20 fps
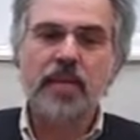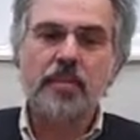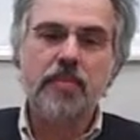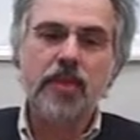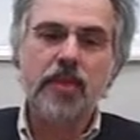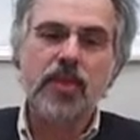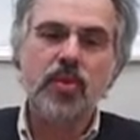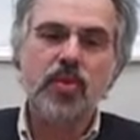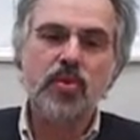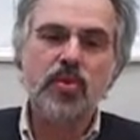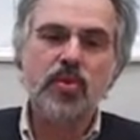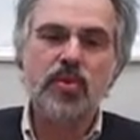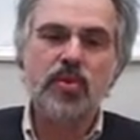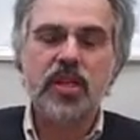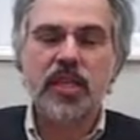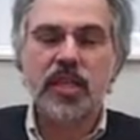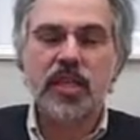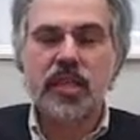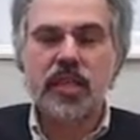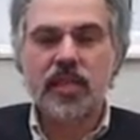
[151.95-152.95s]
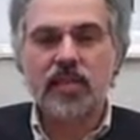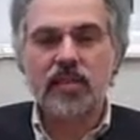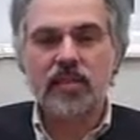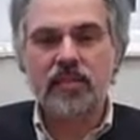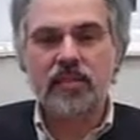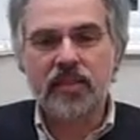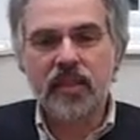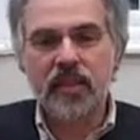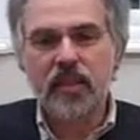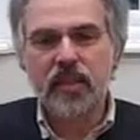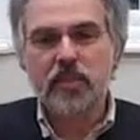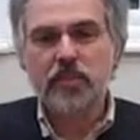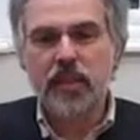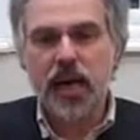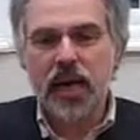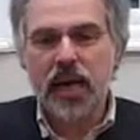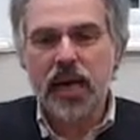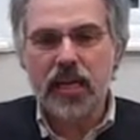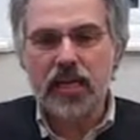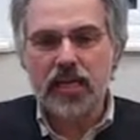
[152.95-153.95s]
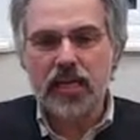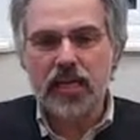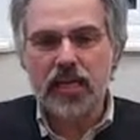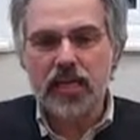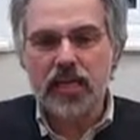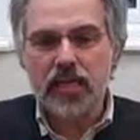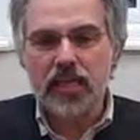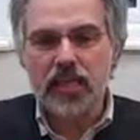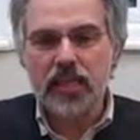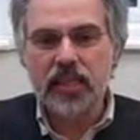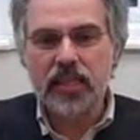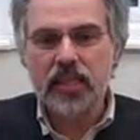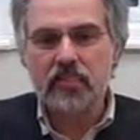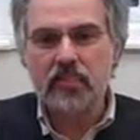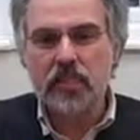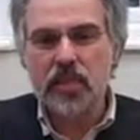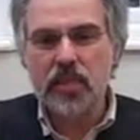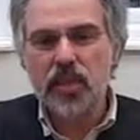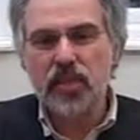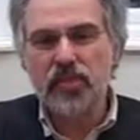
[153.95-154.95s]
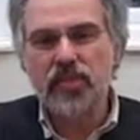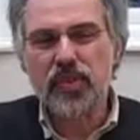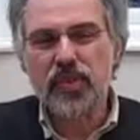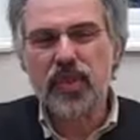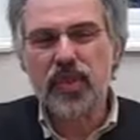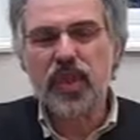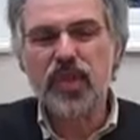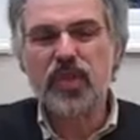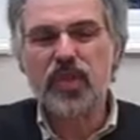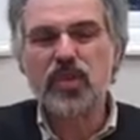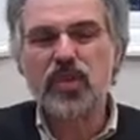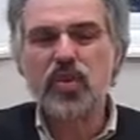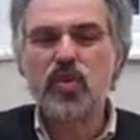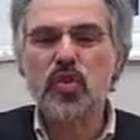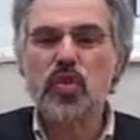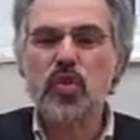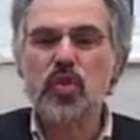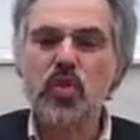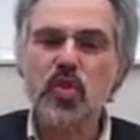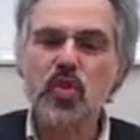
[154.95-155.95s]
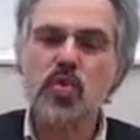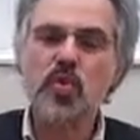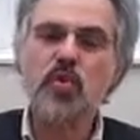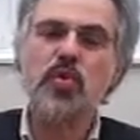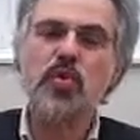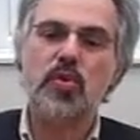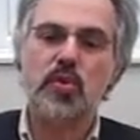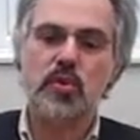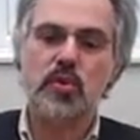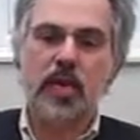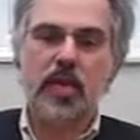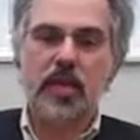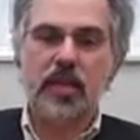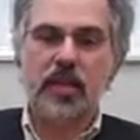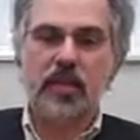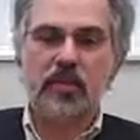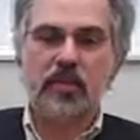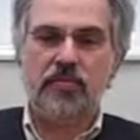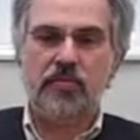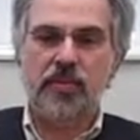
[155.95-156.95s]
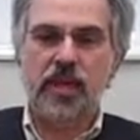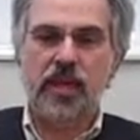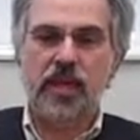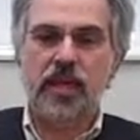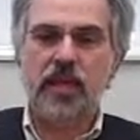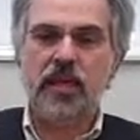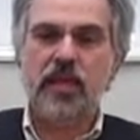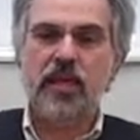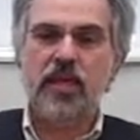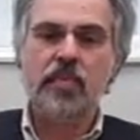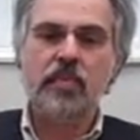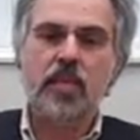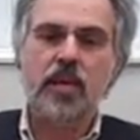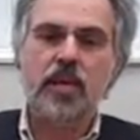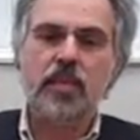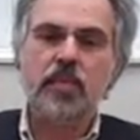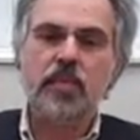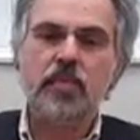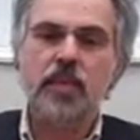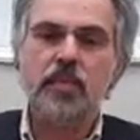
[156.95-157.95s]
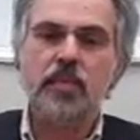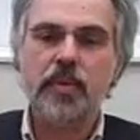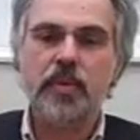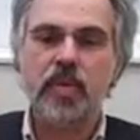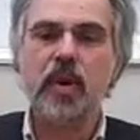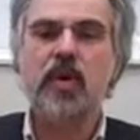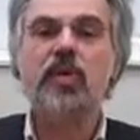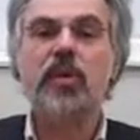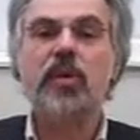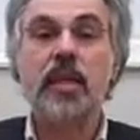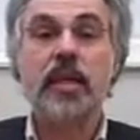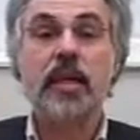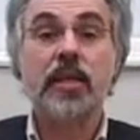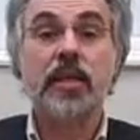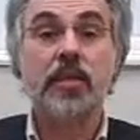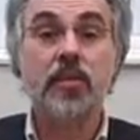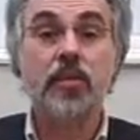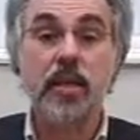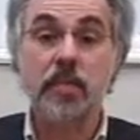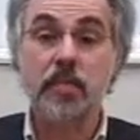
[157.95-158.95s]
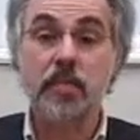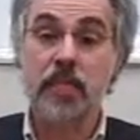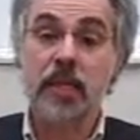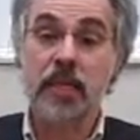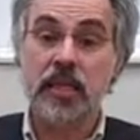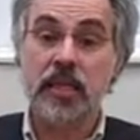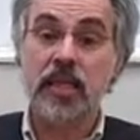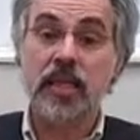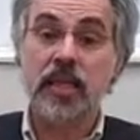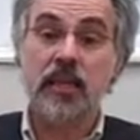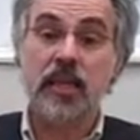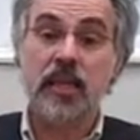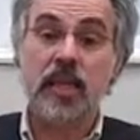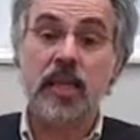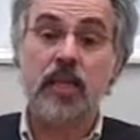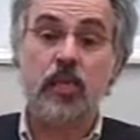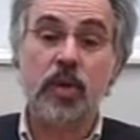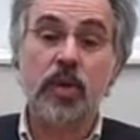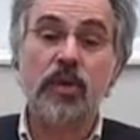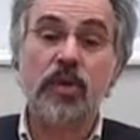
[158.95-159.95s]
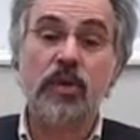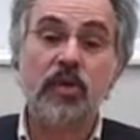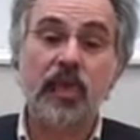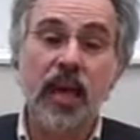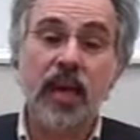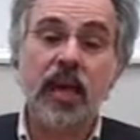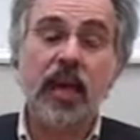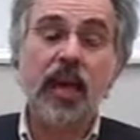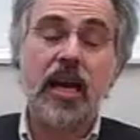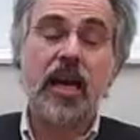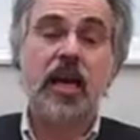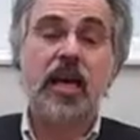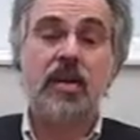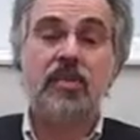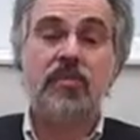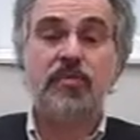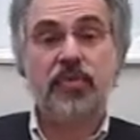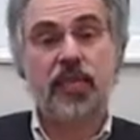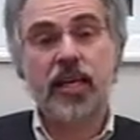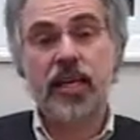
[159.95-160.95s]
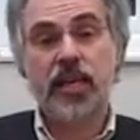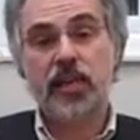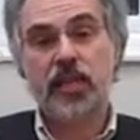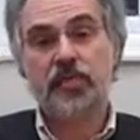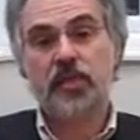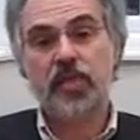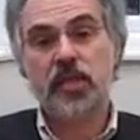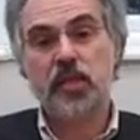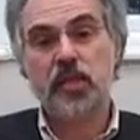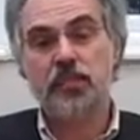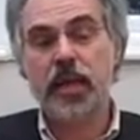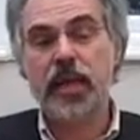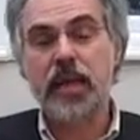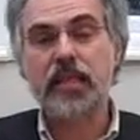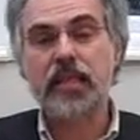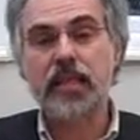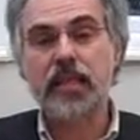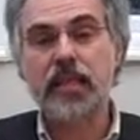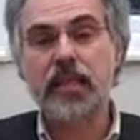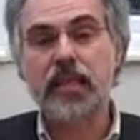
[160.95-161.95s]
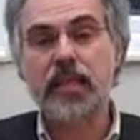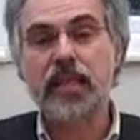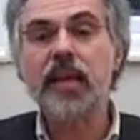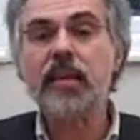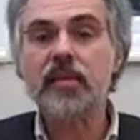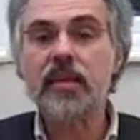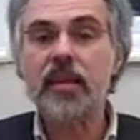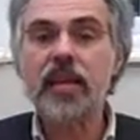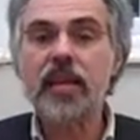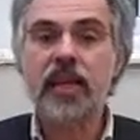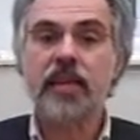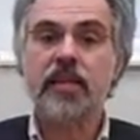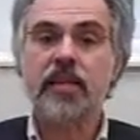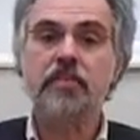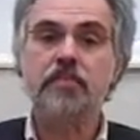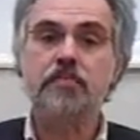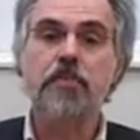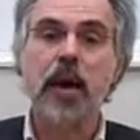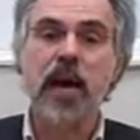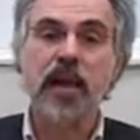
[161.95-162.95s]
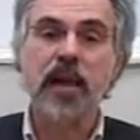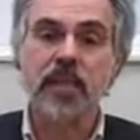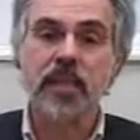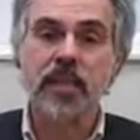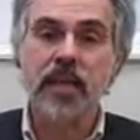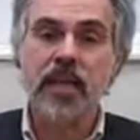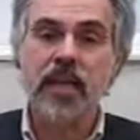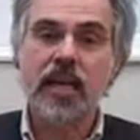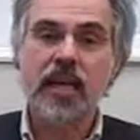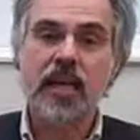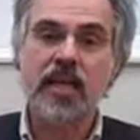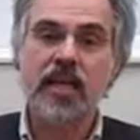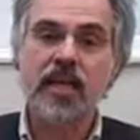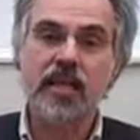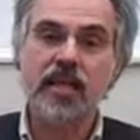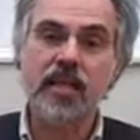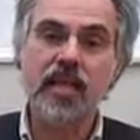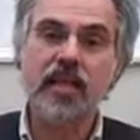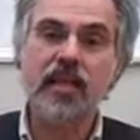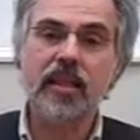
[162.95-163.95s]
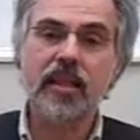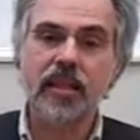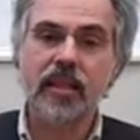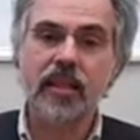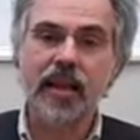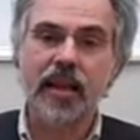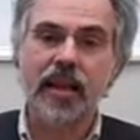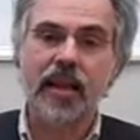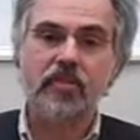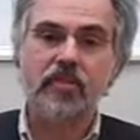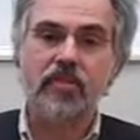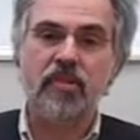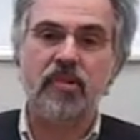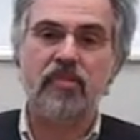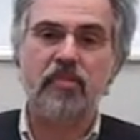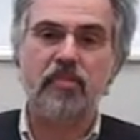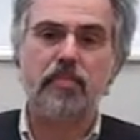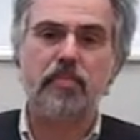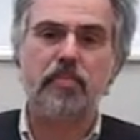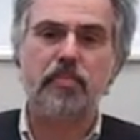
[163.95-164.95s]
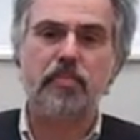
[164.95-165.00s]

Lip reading: But usually this partner is a bit of an excuse to hide the fear, because people don't like to admit that what they are afraid of is basically nothing else but a little clump of